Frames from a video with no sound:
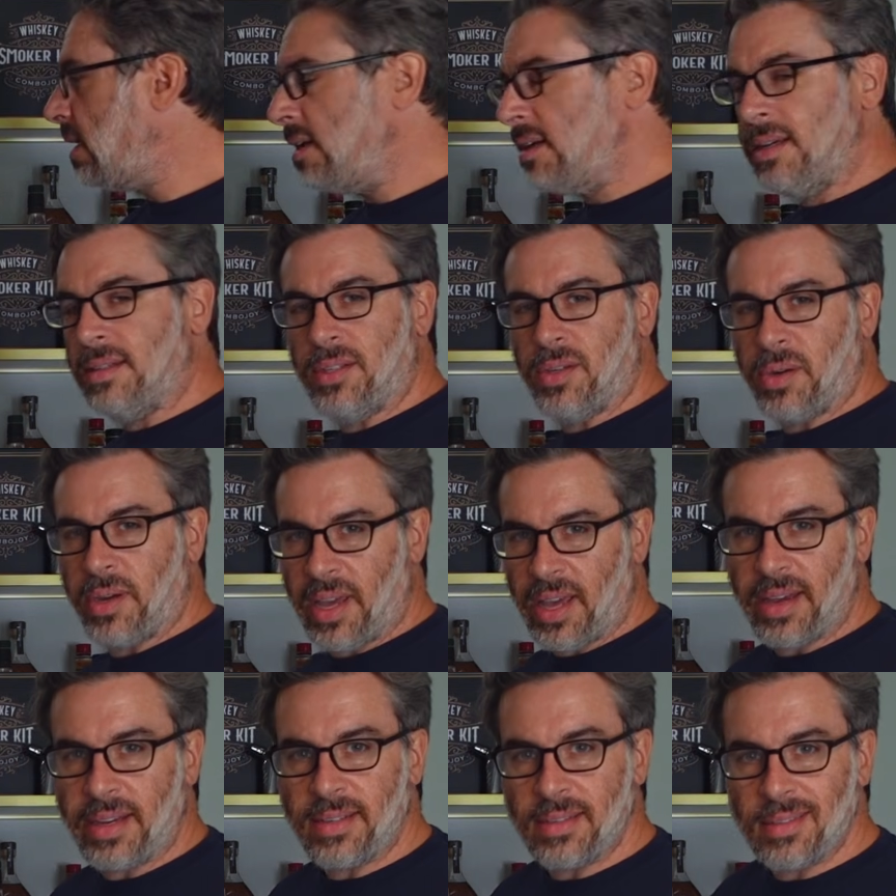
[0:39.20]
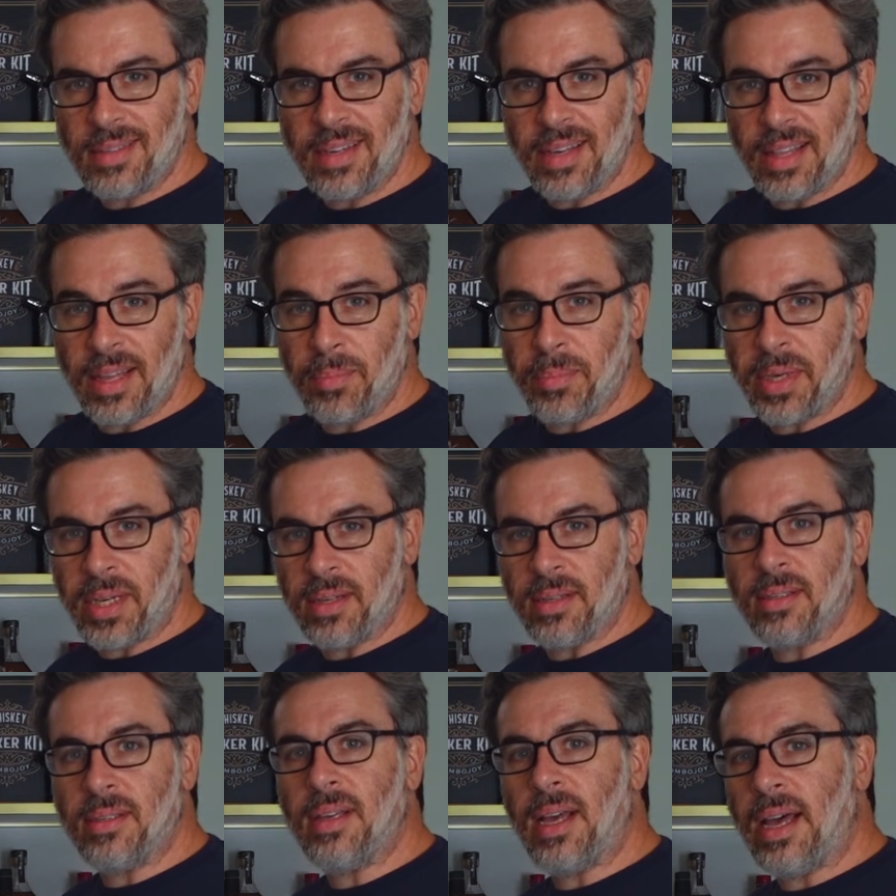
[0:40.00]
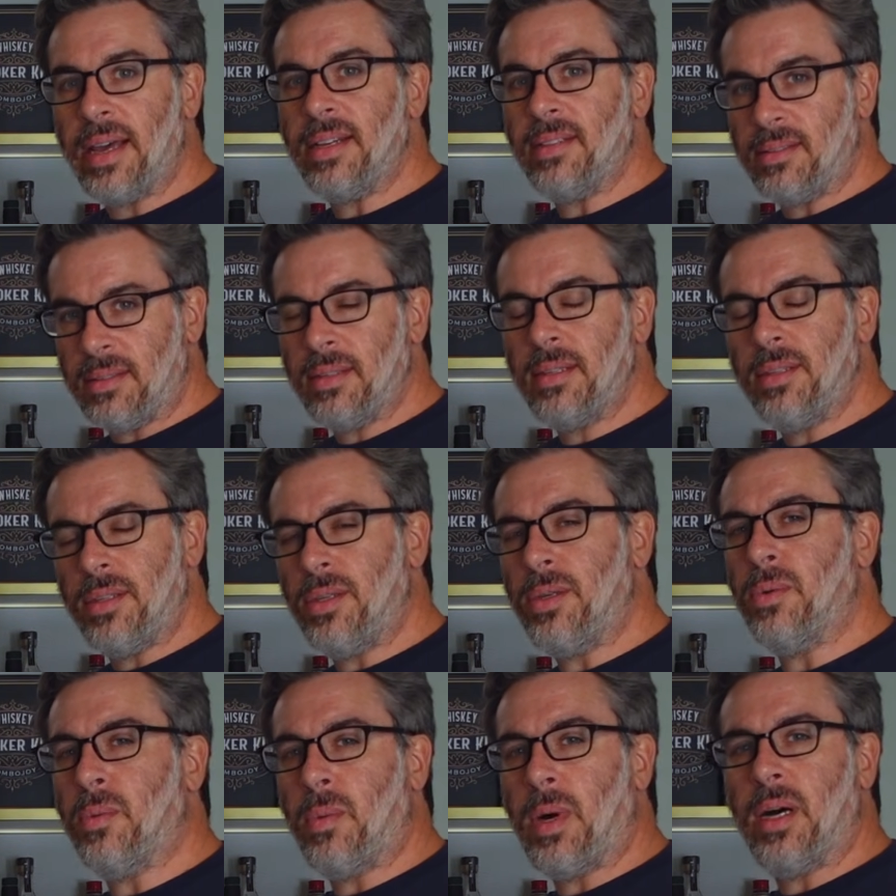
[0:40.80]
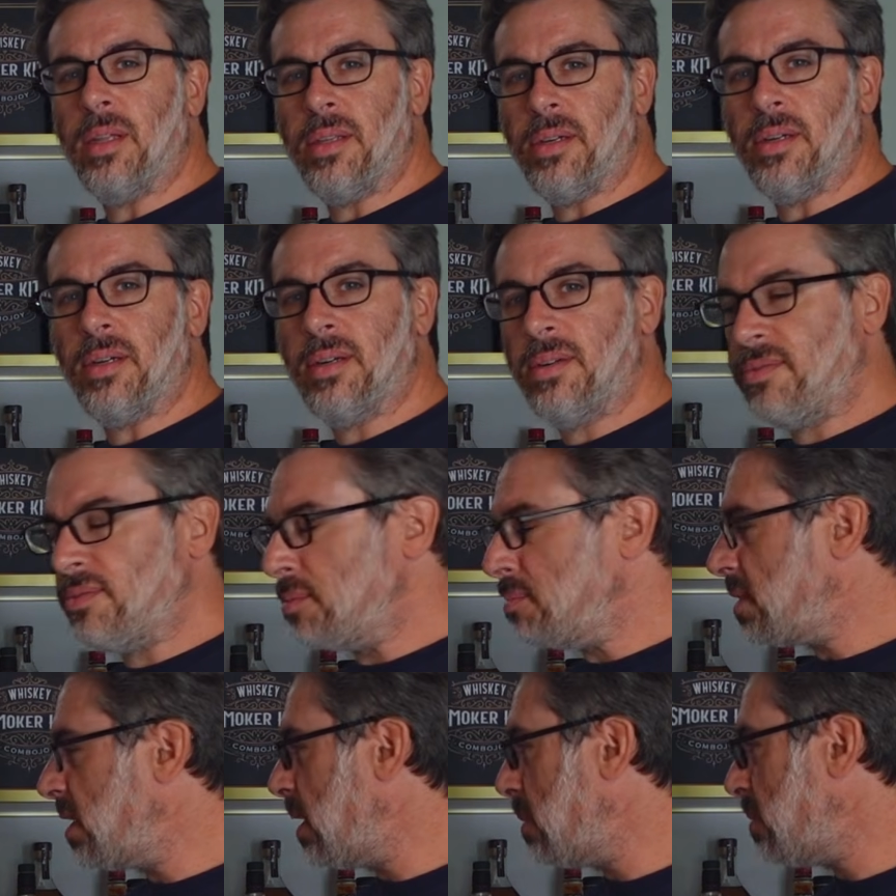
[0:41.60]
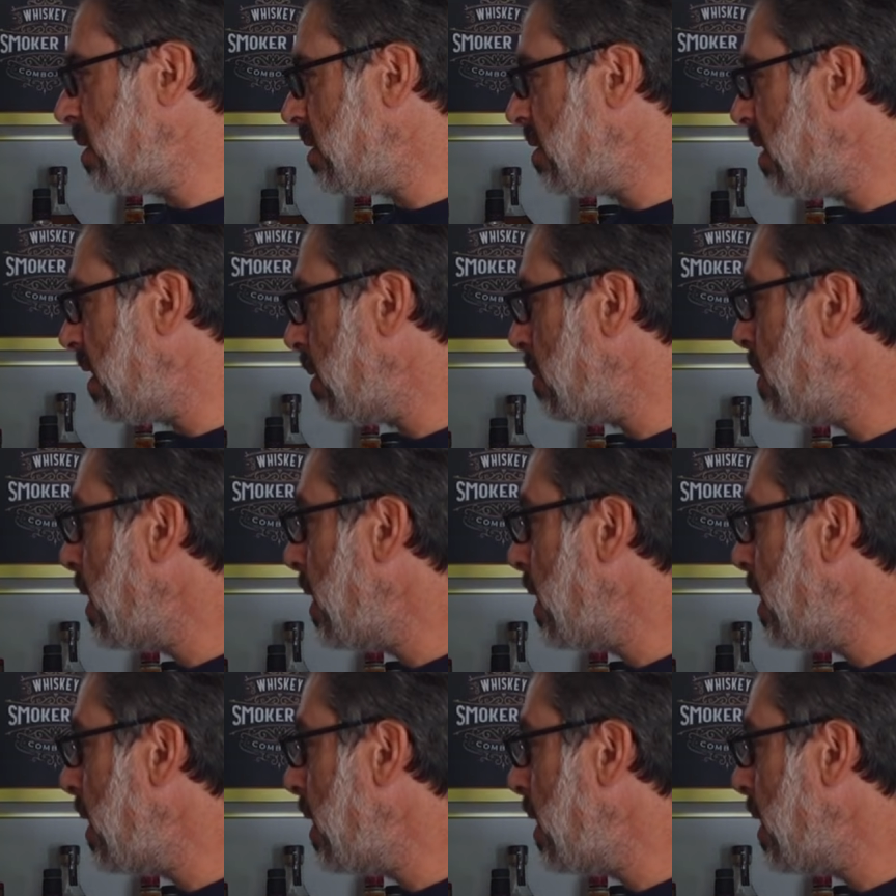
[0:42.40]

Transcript: It's okay, I can say that because I do wander from time to time.